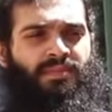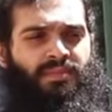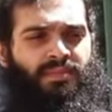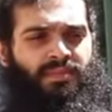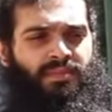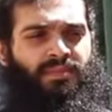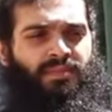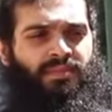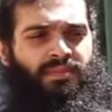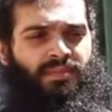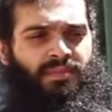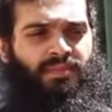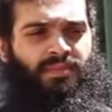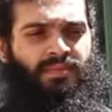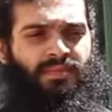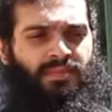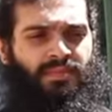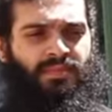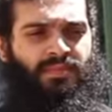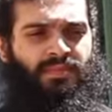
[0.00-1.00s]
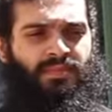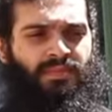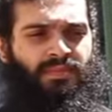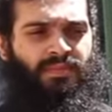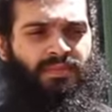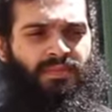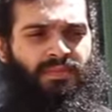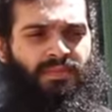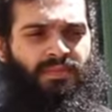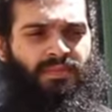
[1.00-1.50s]

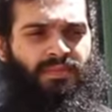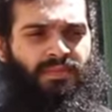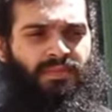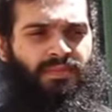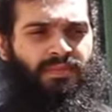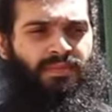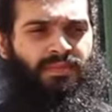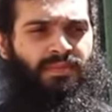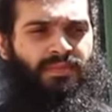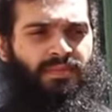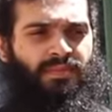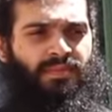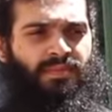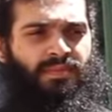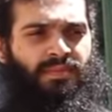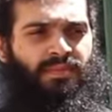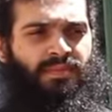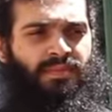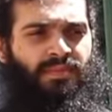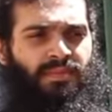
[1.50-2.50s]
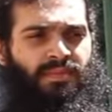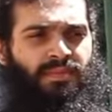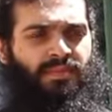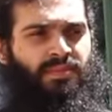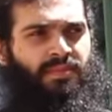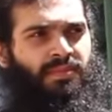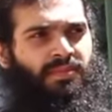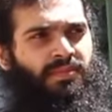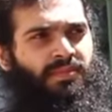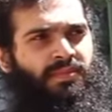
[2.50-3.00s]

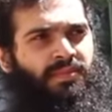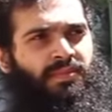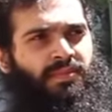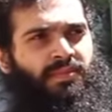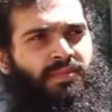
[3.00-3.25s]
No words are spoken by the person on screen.